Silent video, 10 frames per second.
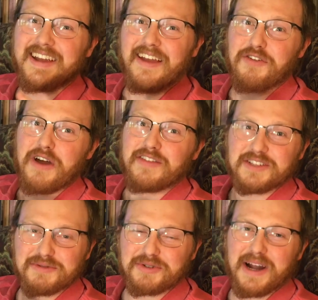If you haven't
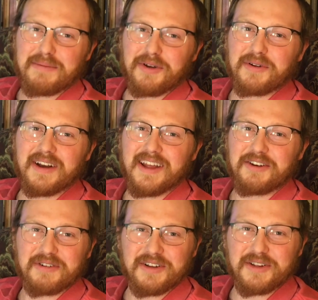subscribed already, I'd
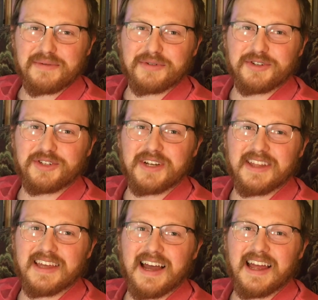greatly appreciate
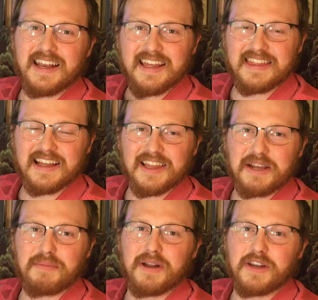that, and hit that
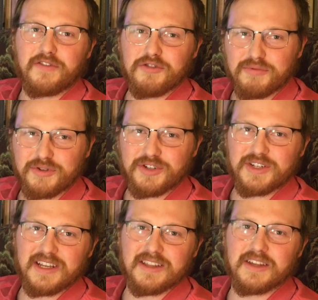like button if you
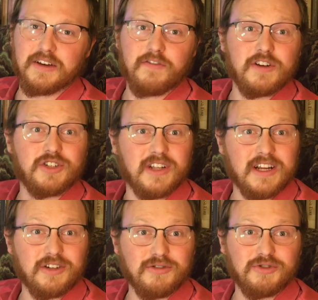appreciated the fish that I
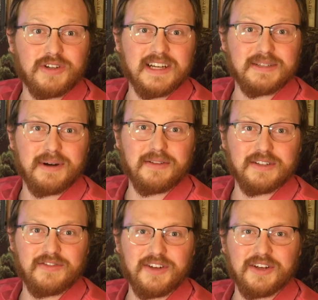told you guys about in this
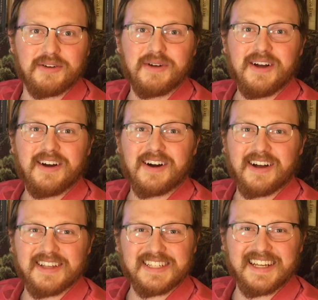video. Alright,
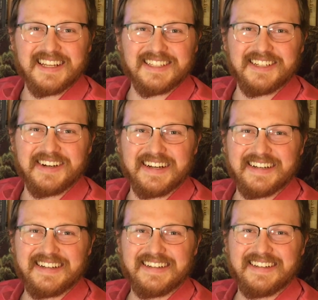let's get into it.
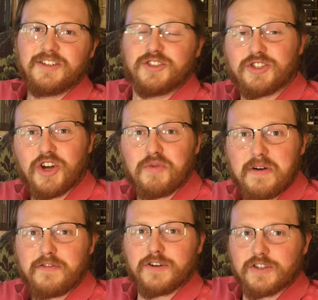So my
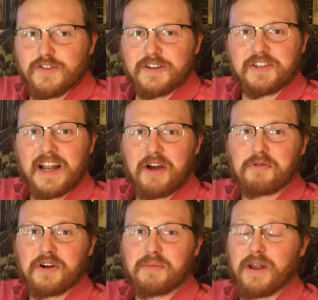first fish that I would
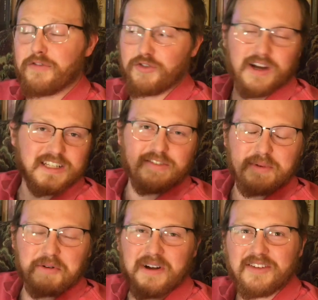recommend, if you guys have been
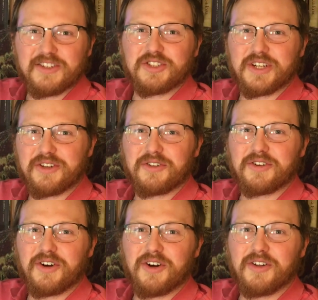around this channel at
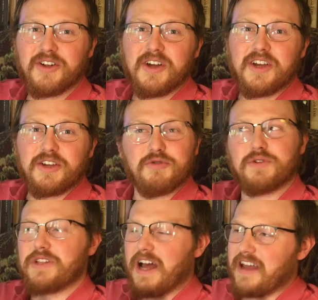all, you would,
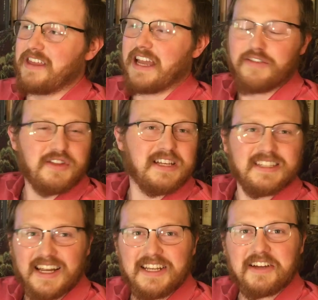I think, have a
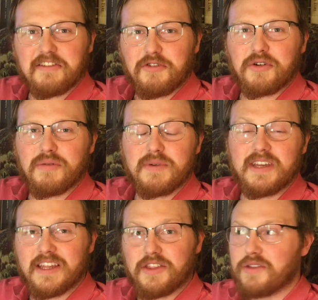decent idea of what it would be,
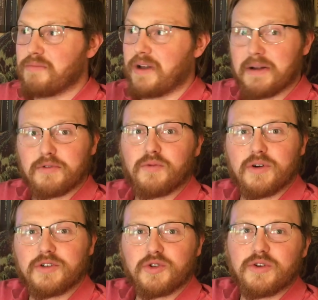and my number
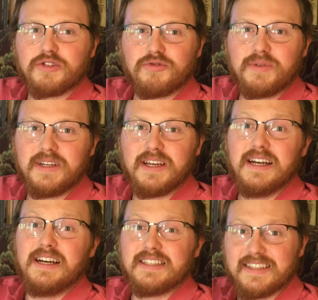one choice would be
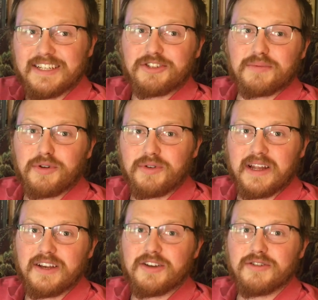Celestor
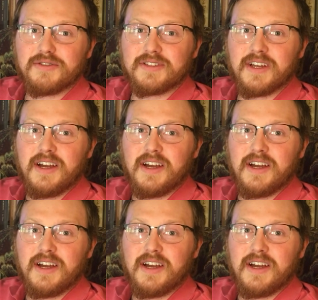Prodanios.